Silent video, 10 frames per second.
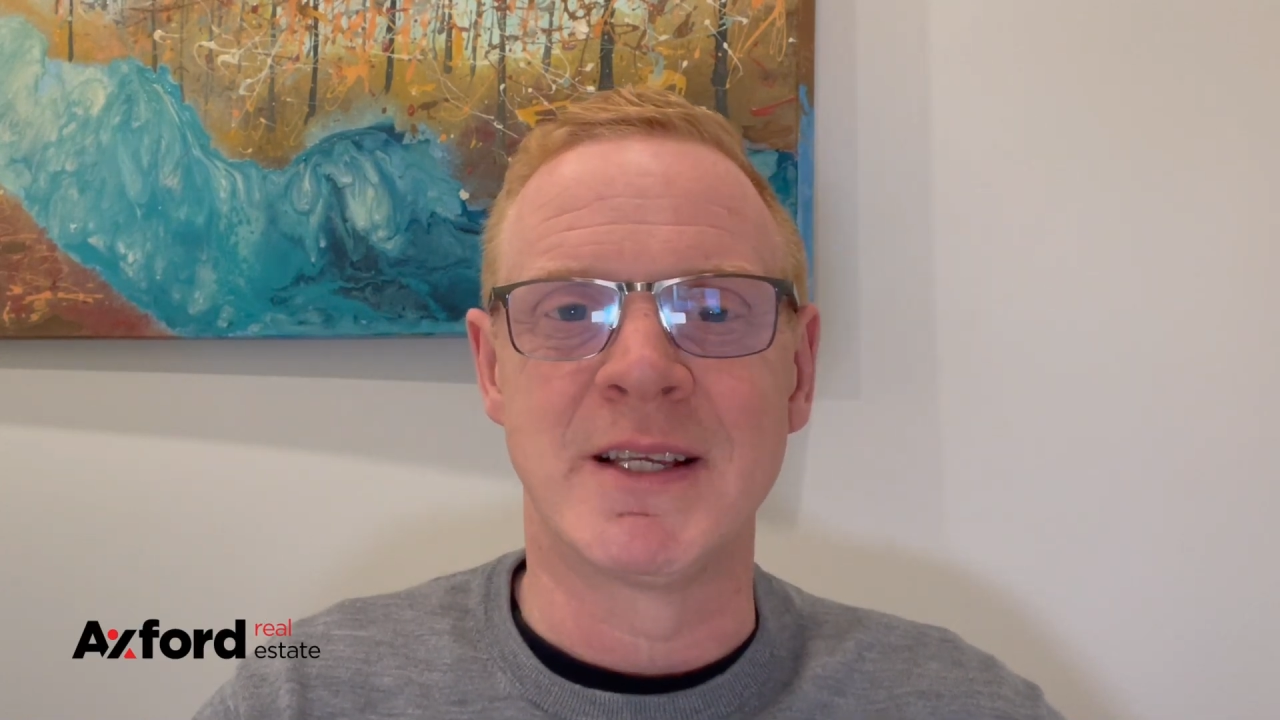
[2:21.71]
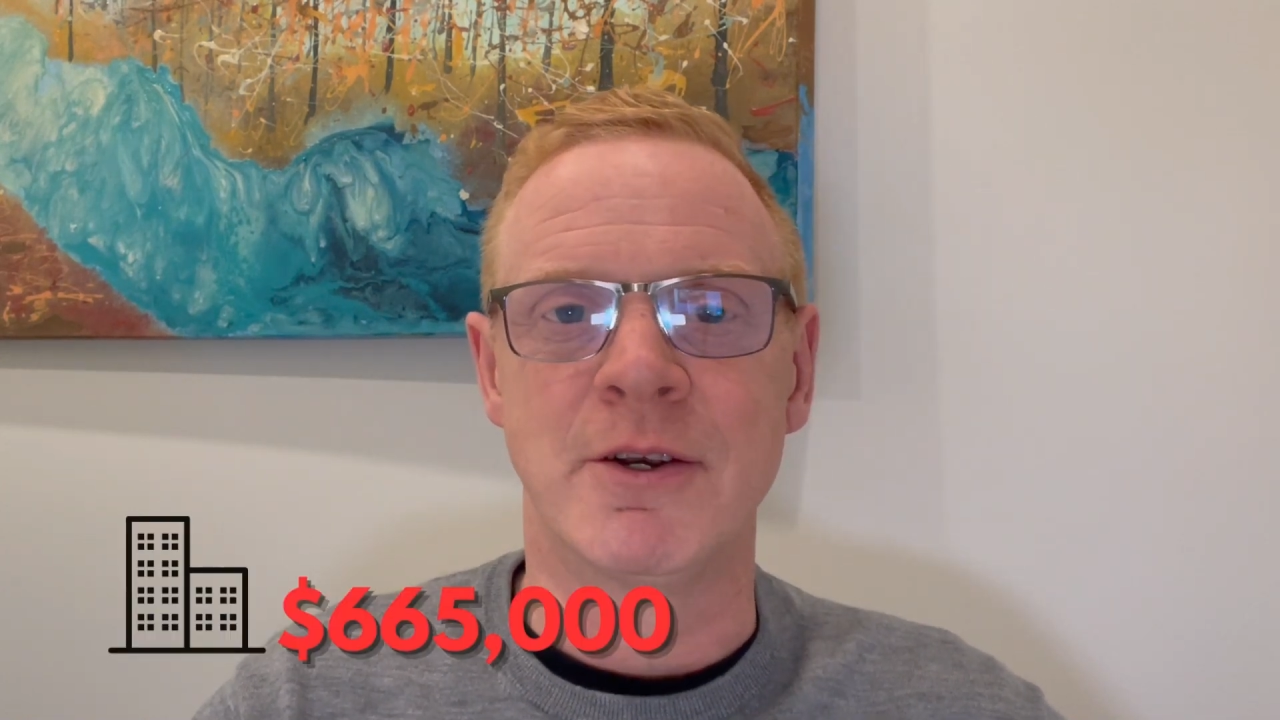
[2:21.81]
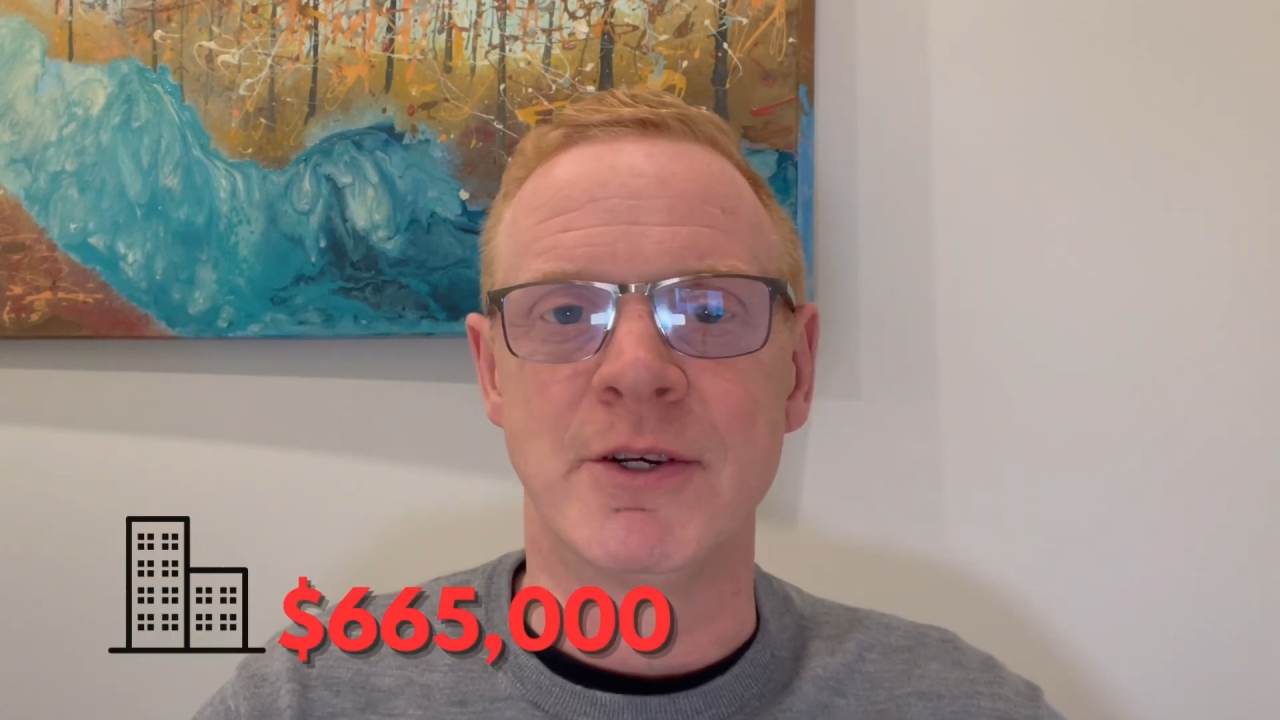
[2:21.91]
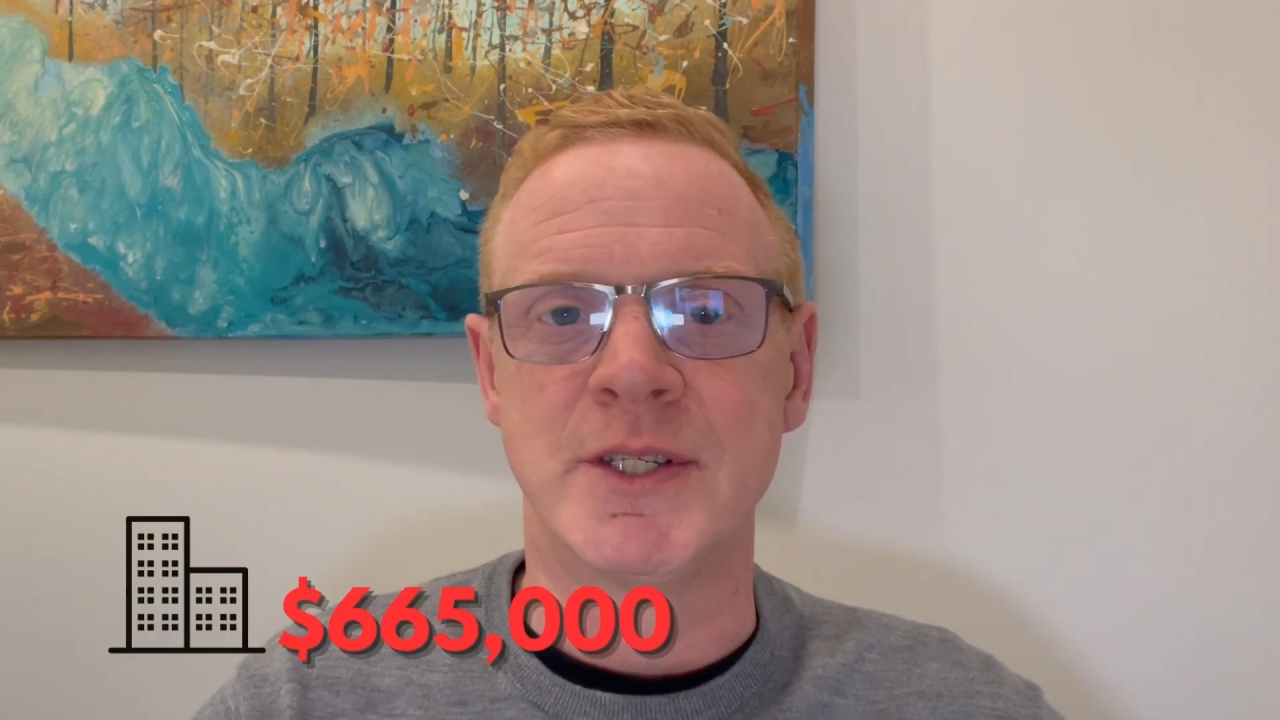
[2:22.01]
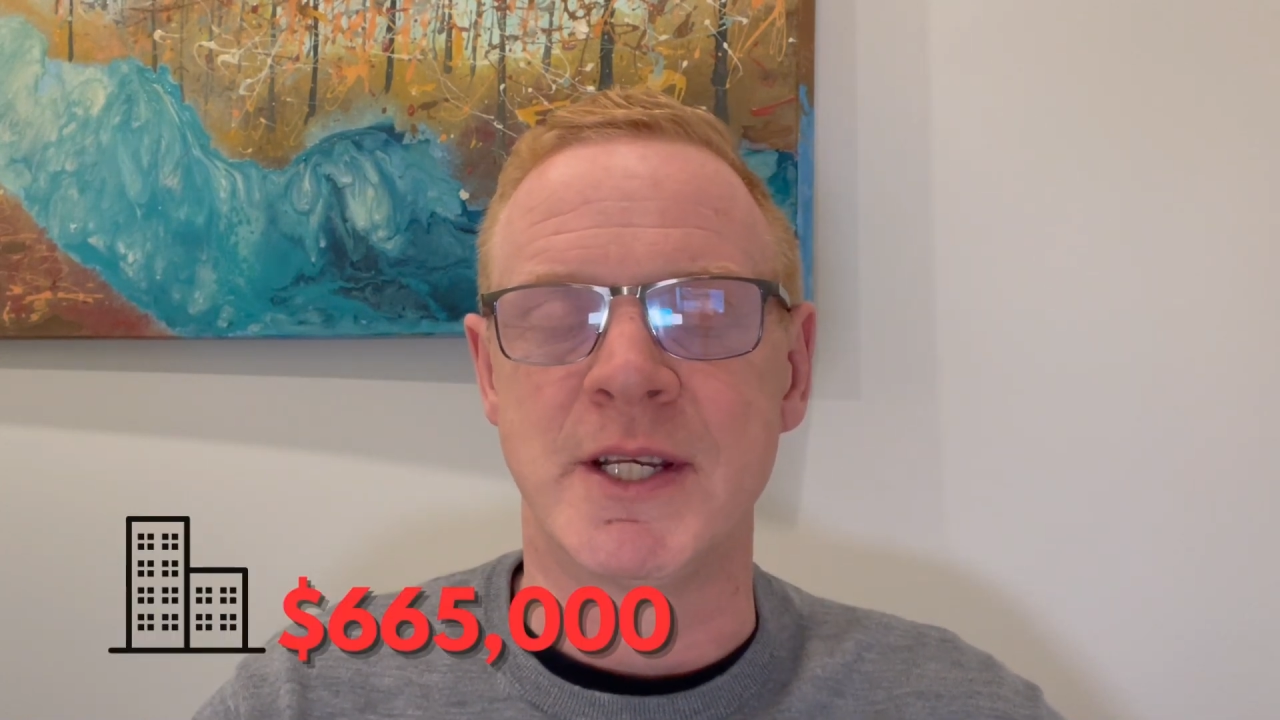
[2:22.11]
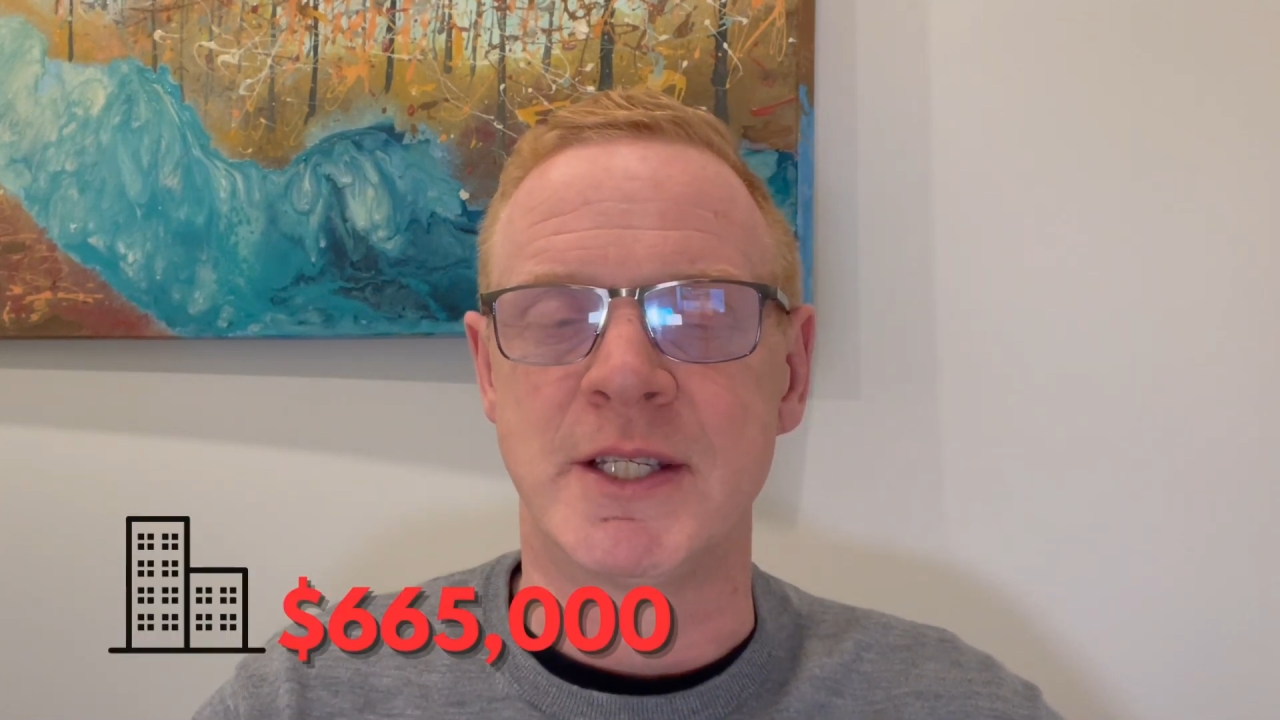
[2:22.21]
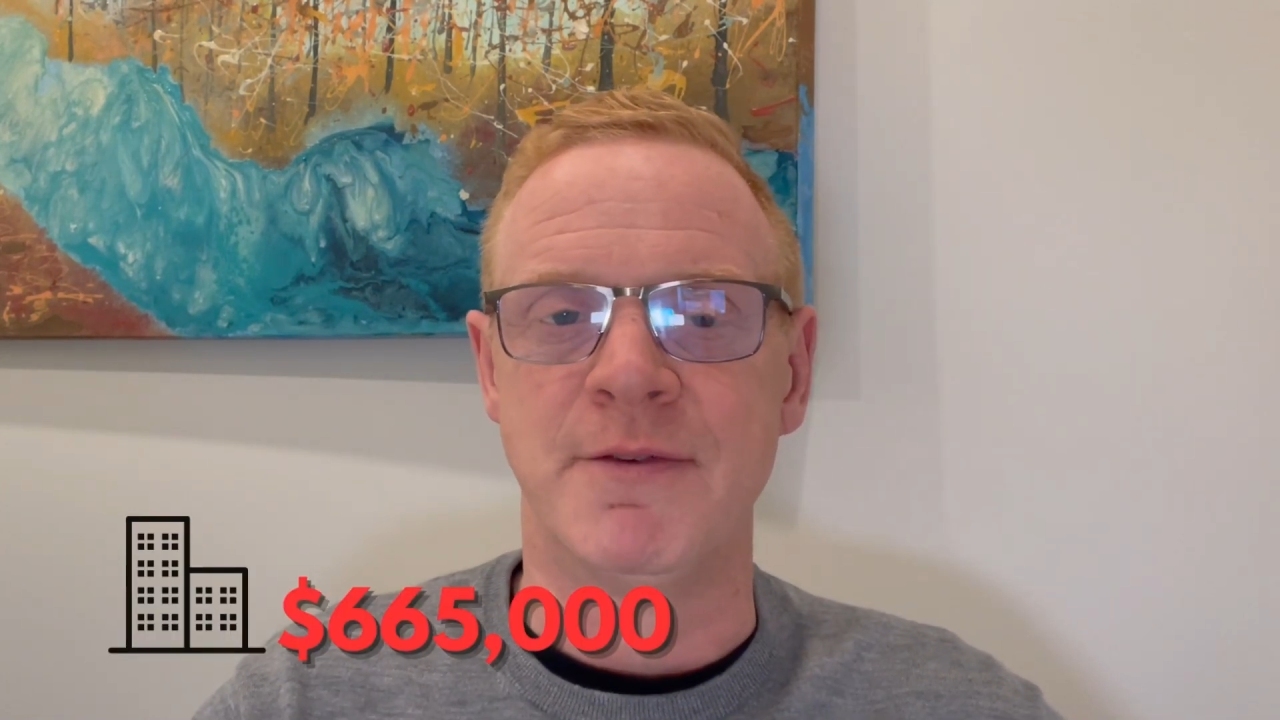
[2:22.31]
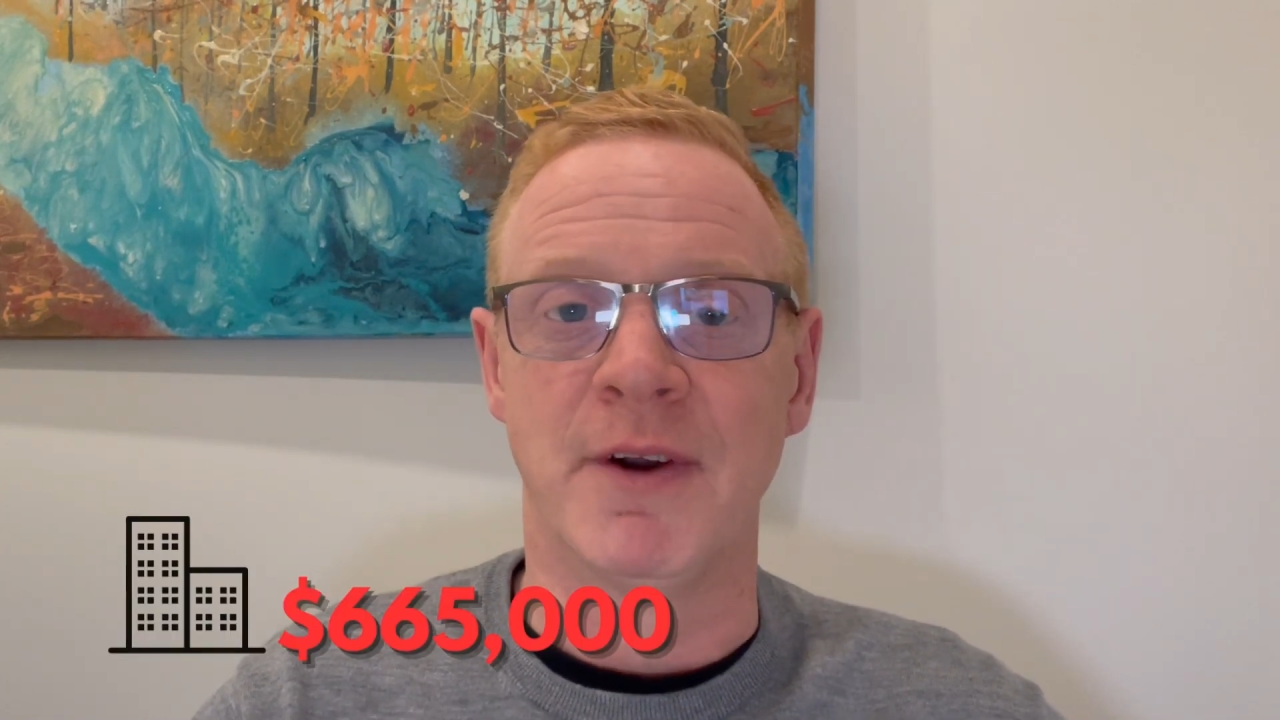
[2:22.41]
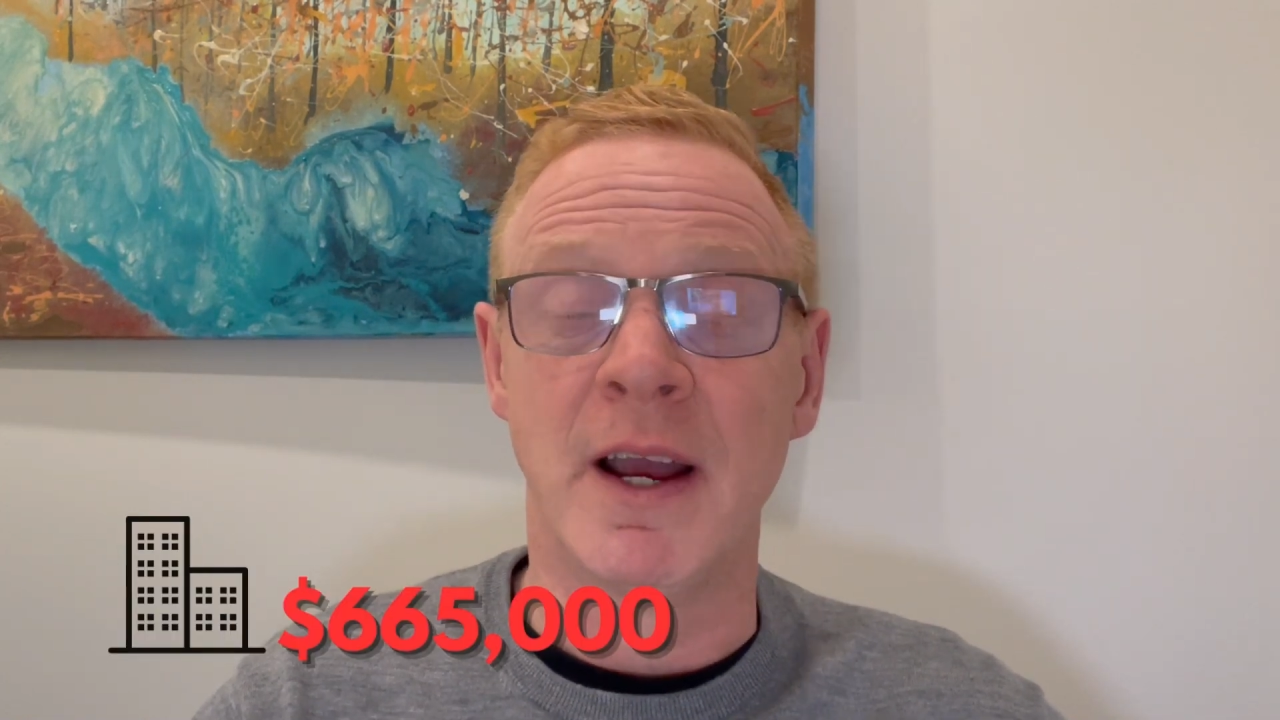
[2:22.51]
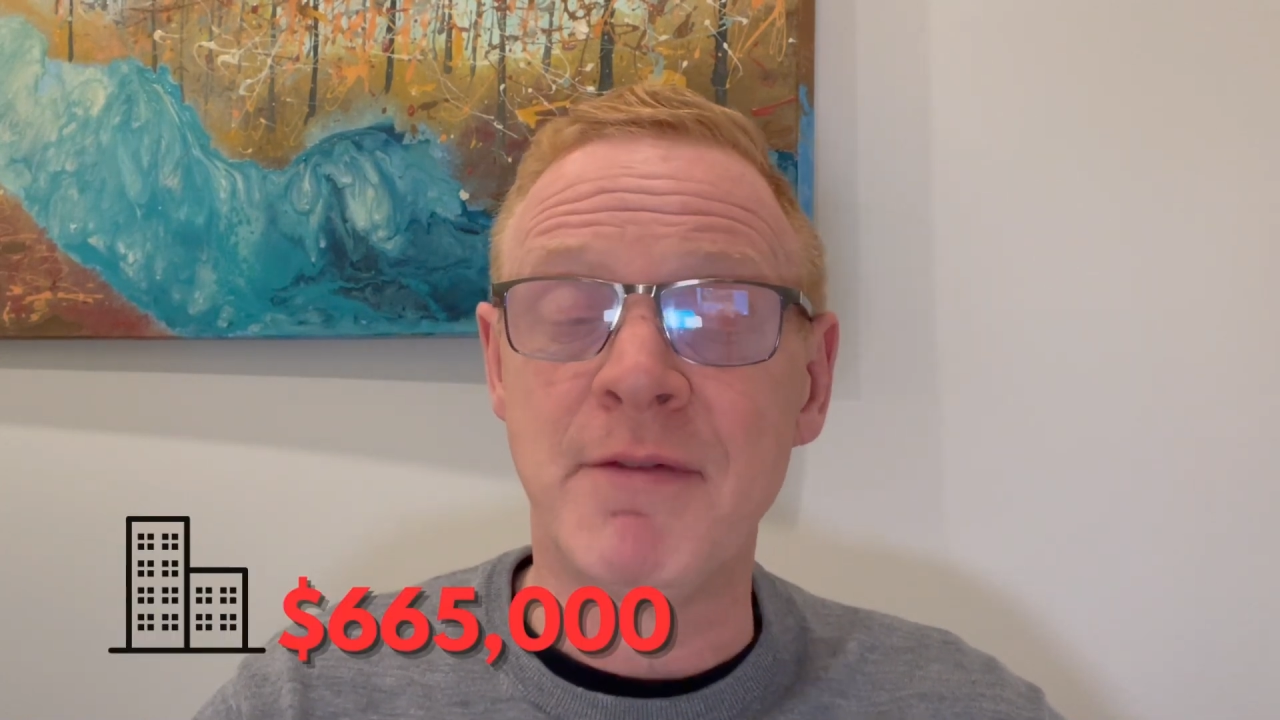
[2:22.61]
hundred
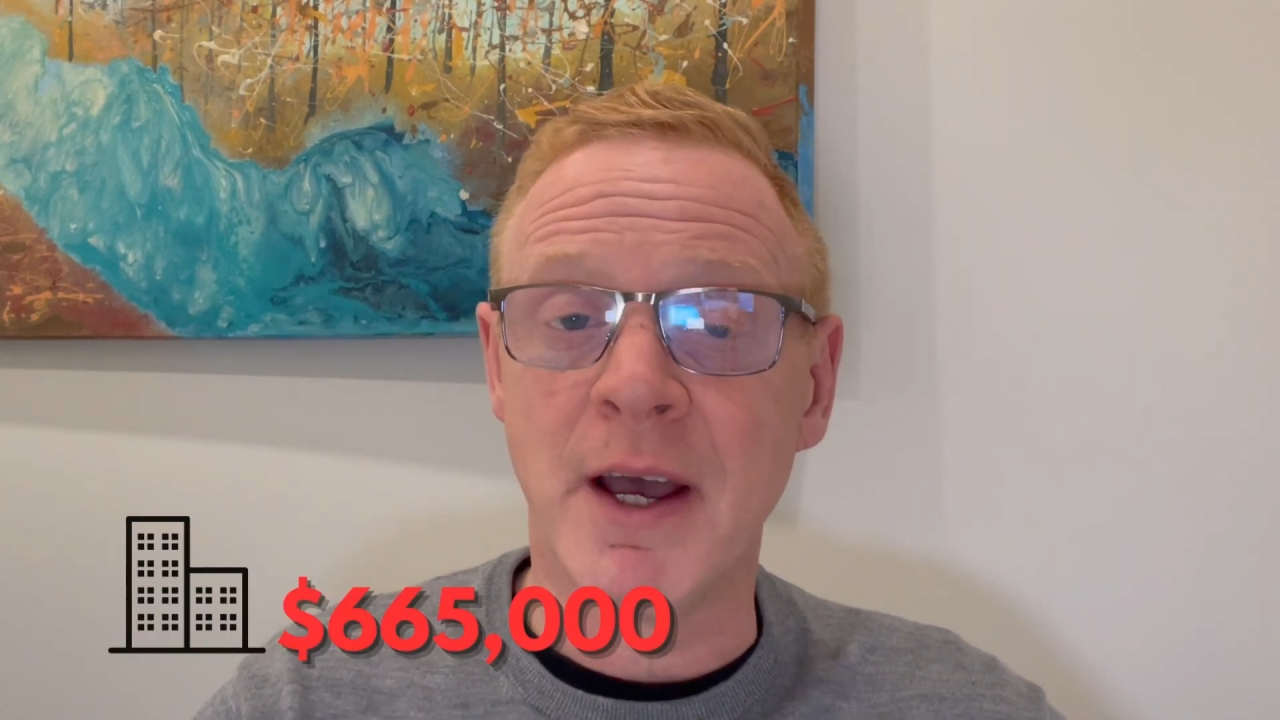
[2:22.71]
sixty-five